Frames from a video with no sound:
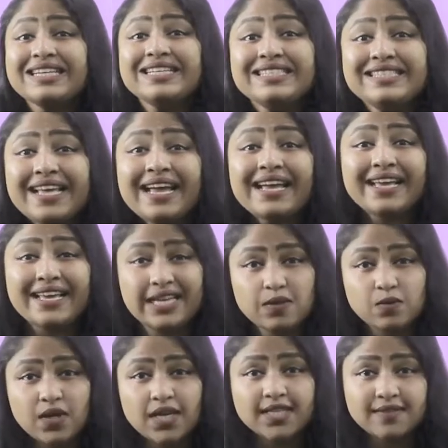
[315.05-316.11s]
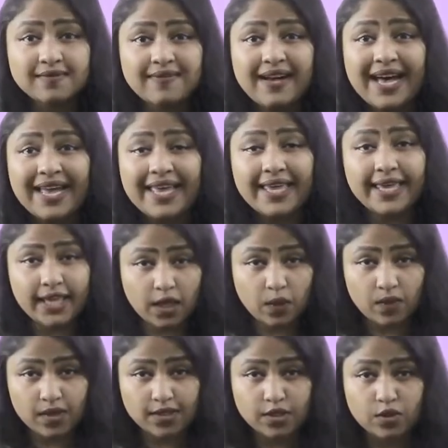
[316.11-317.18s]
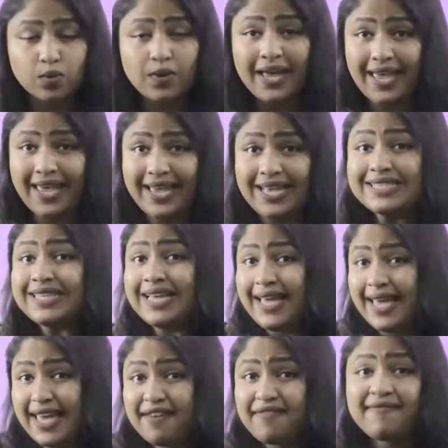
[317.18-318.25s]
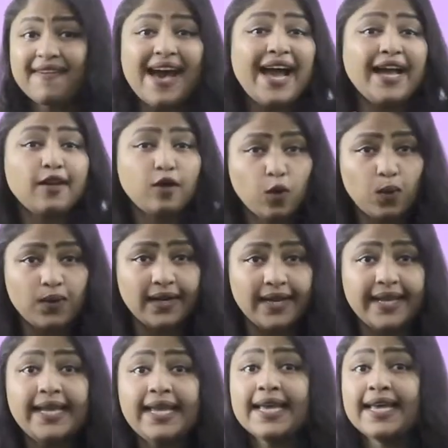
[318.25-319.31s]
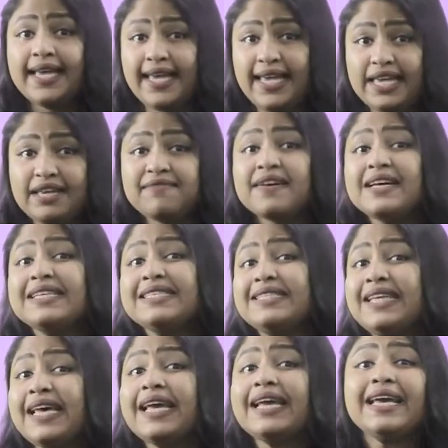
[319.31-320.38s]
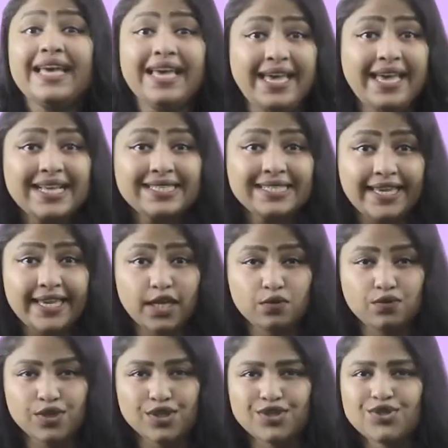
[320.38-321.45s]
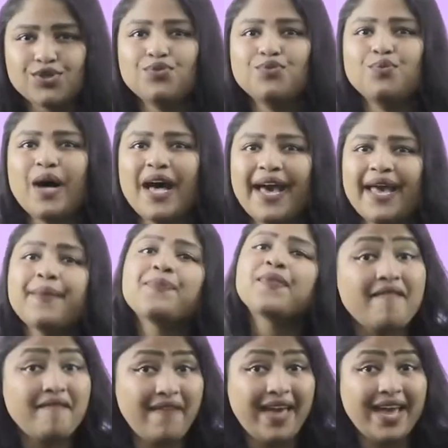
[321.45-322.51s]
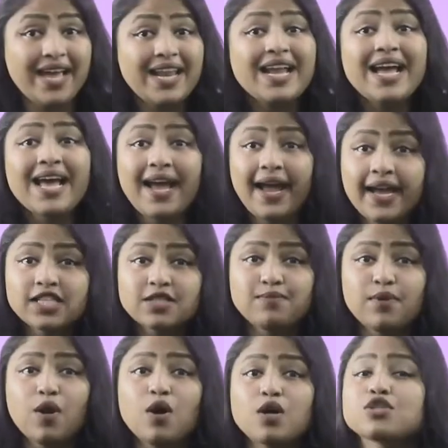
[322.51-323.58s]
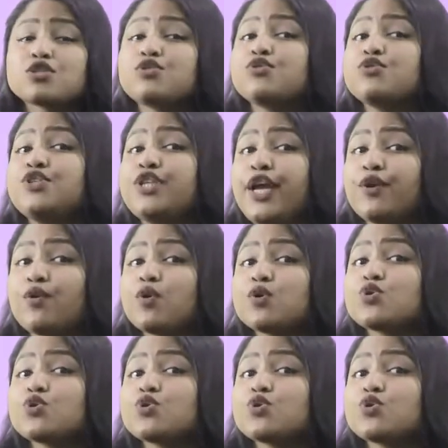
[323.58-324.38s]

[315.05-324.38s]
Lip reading: sec inverse y equals to x if and only if sec x equals to y, where x belongs to 0